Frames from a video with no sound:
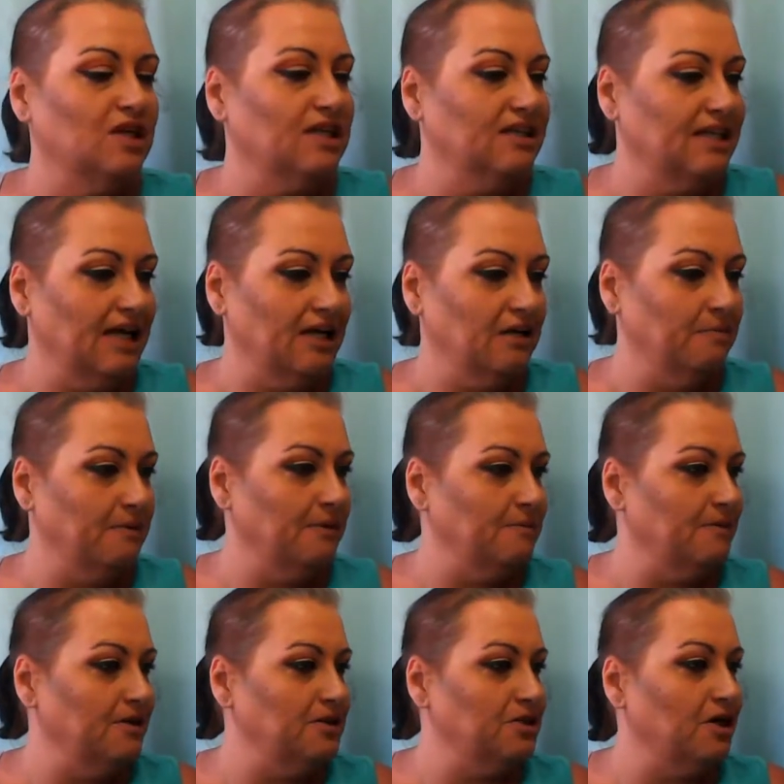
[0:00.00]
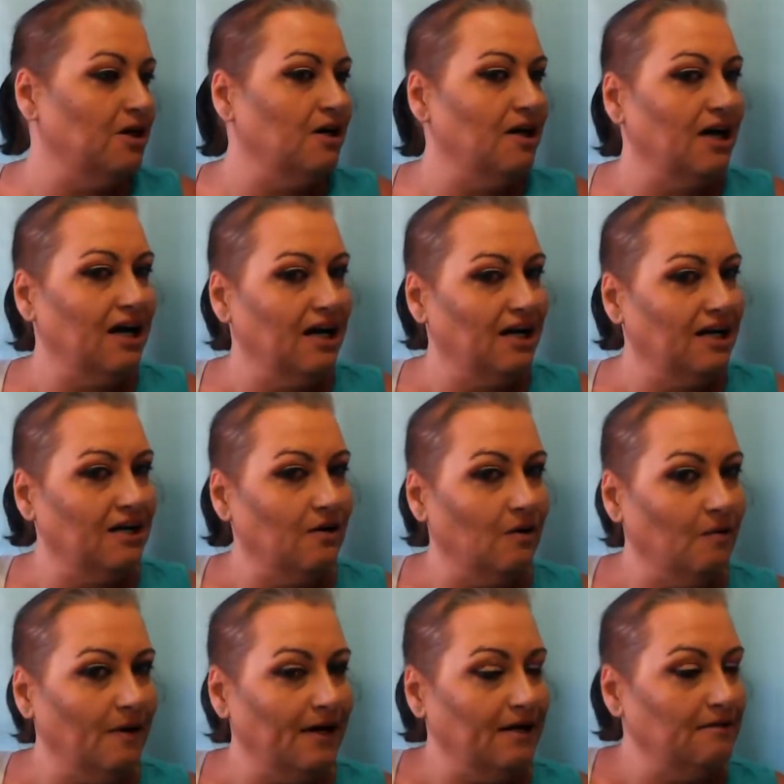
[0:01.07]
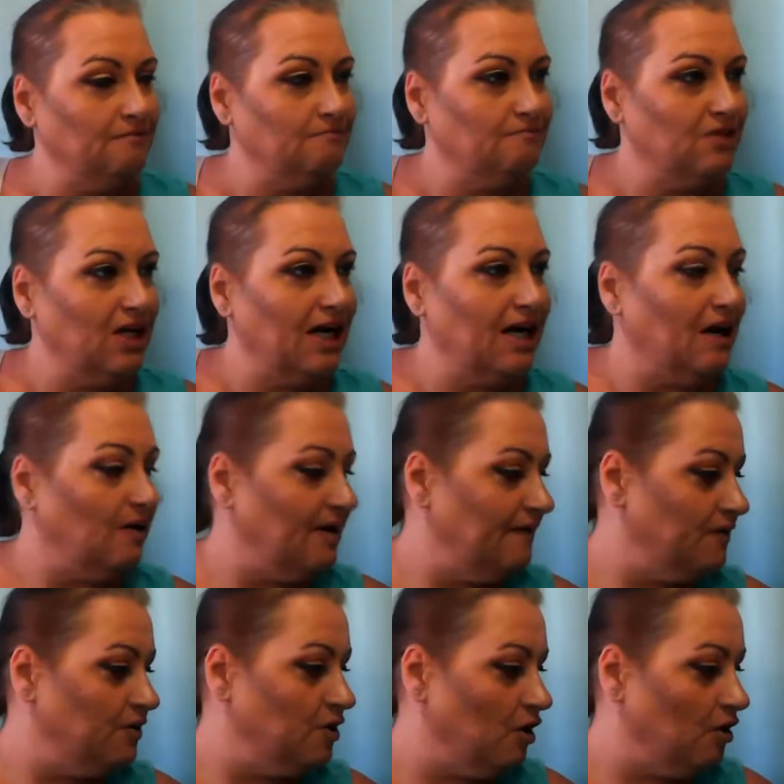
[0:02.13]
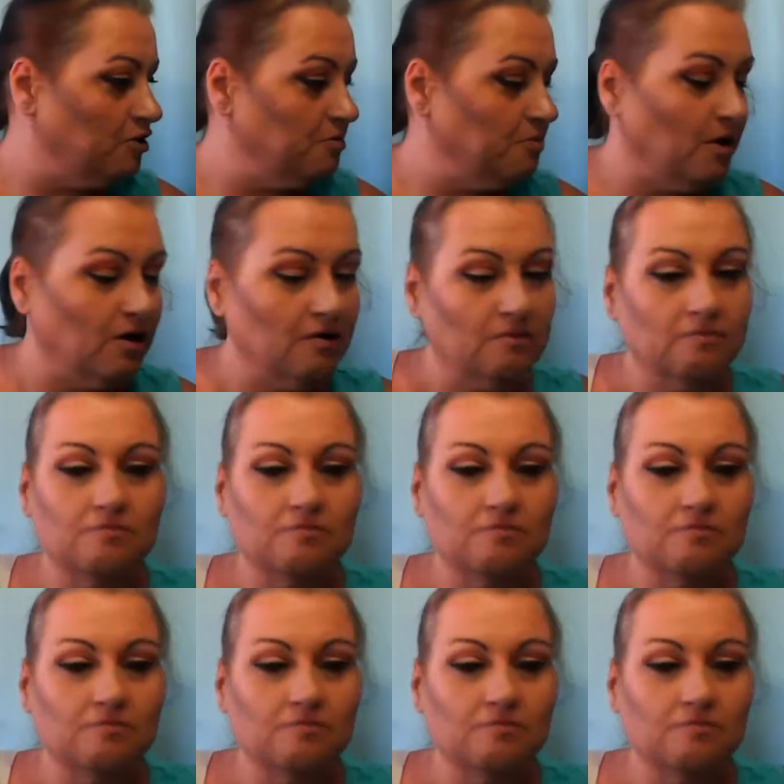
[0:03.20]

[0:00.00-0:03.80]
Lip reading: Take your pin jar and go away, and I'll give you $1 tomorrow.